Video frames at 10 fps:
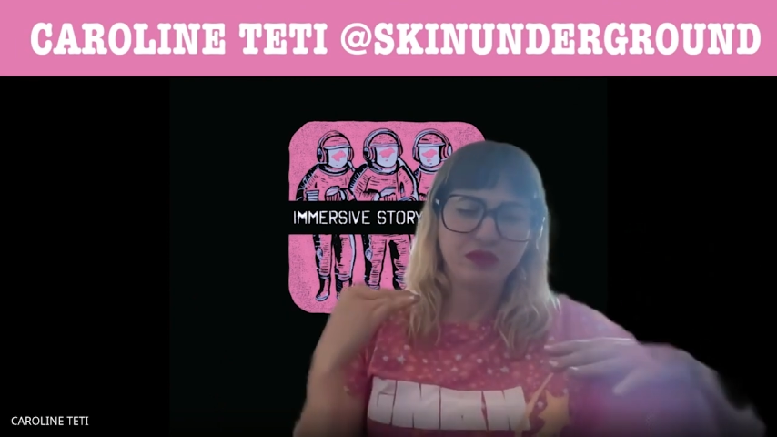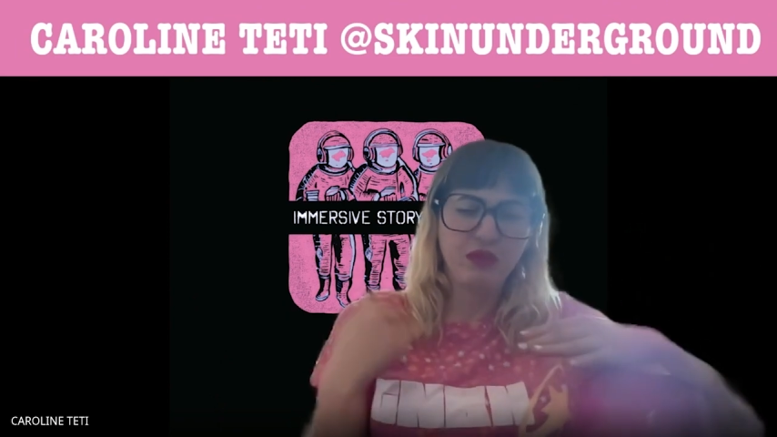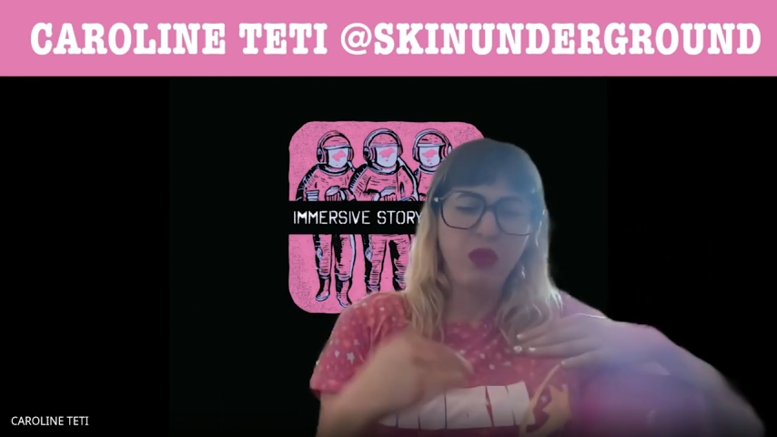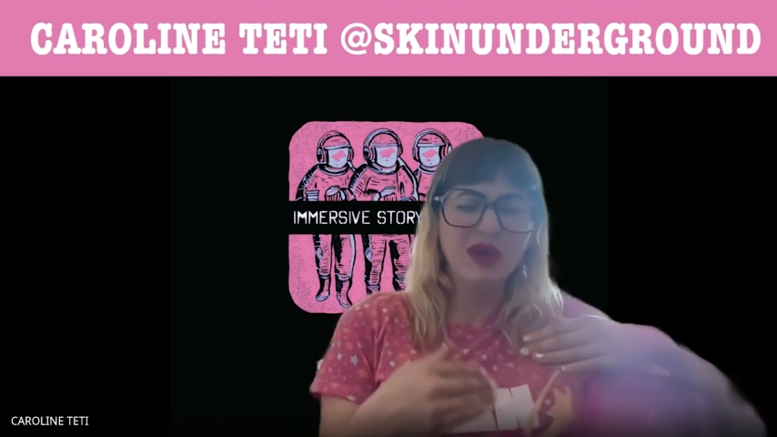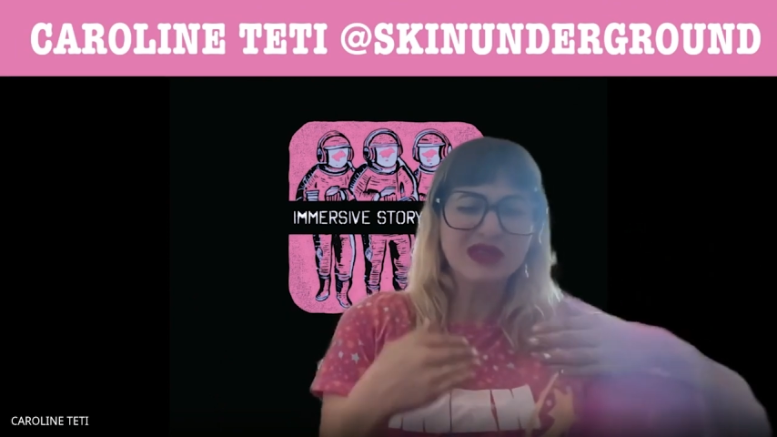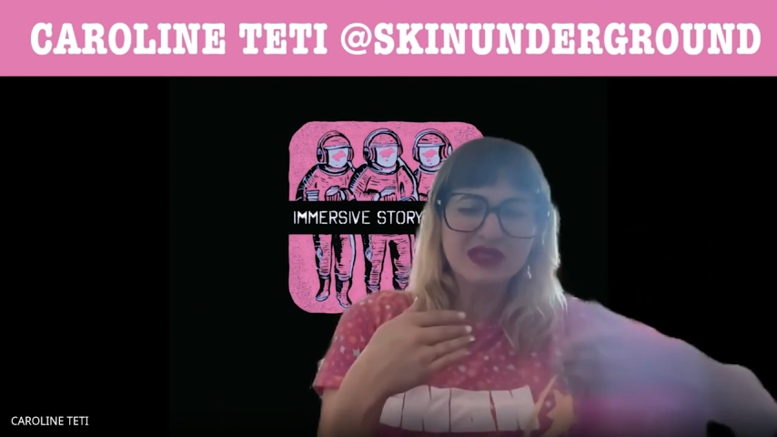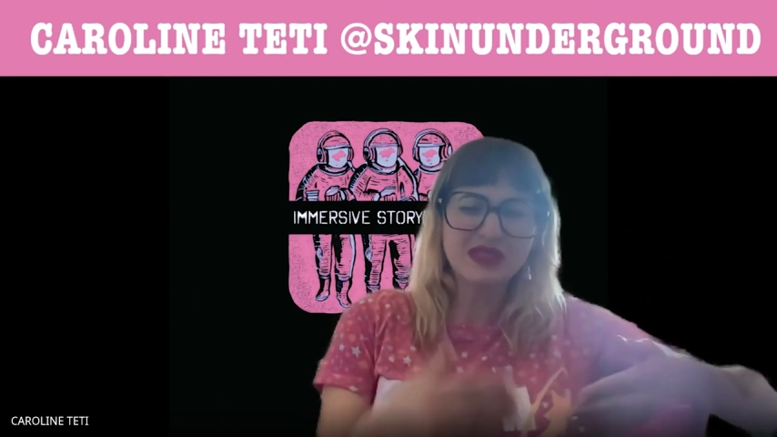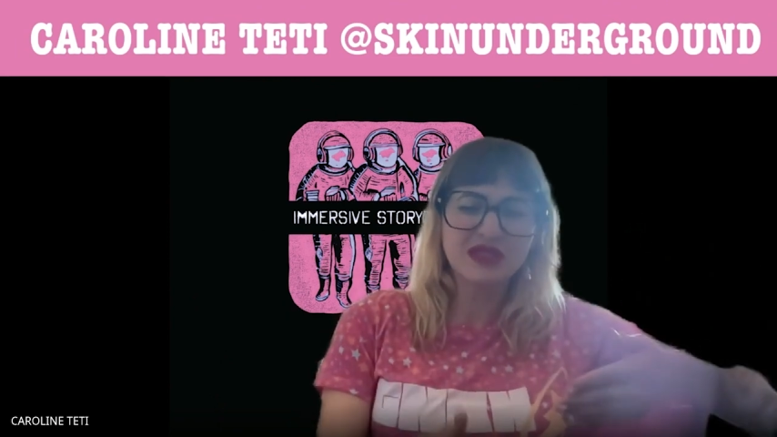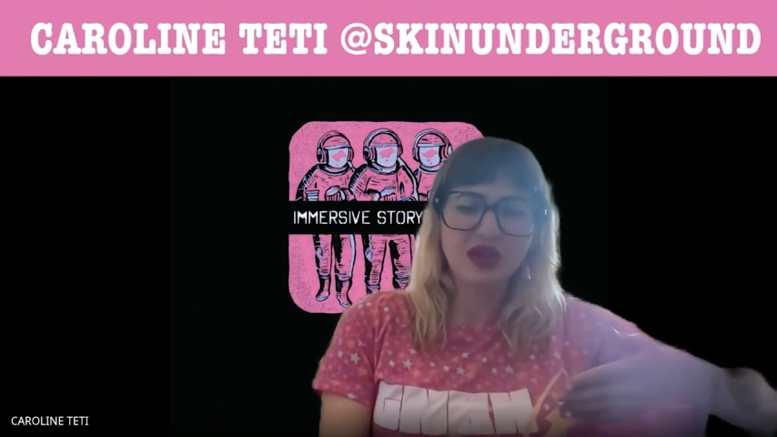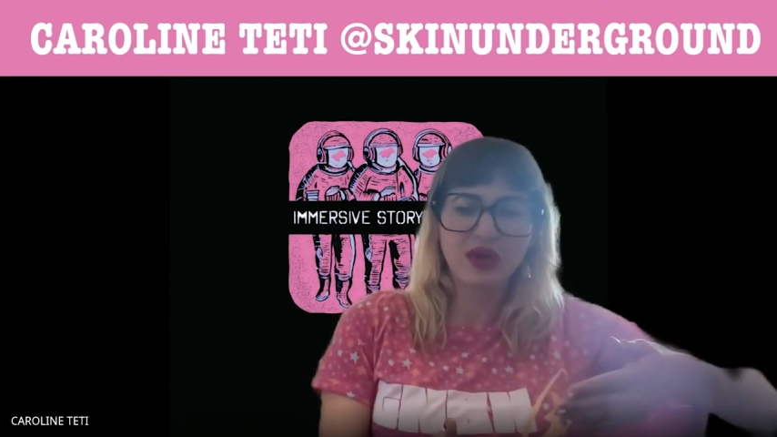wasn't
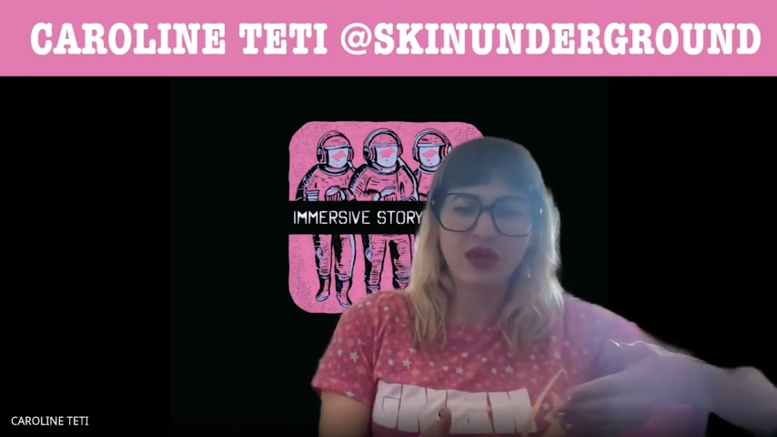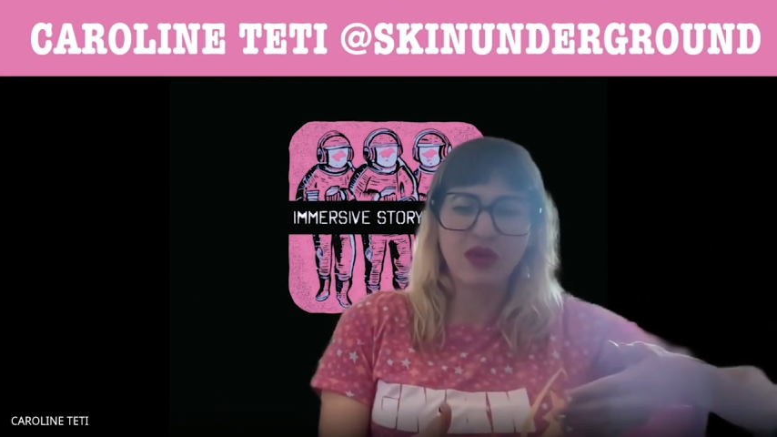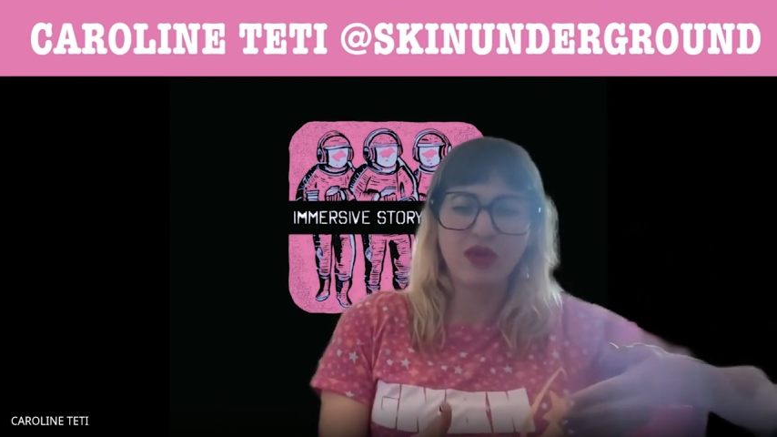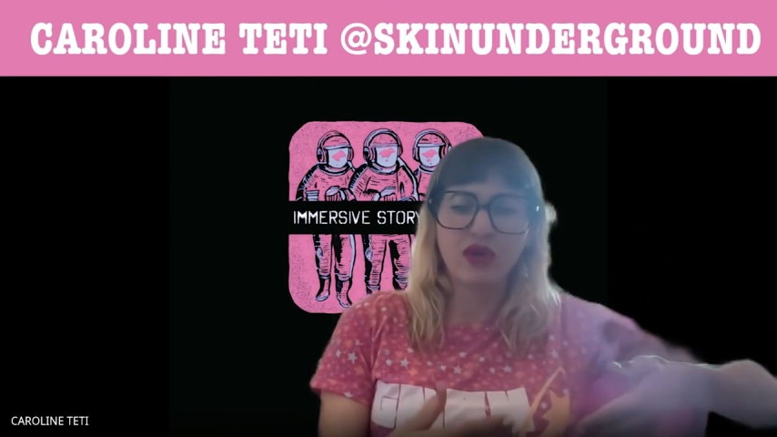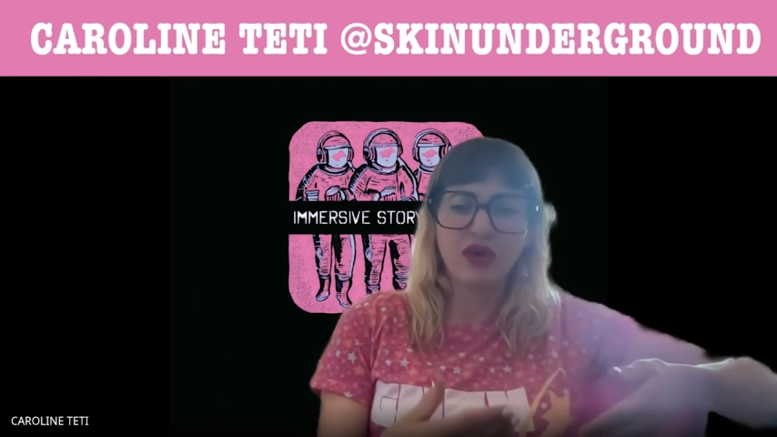so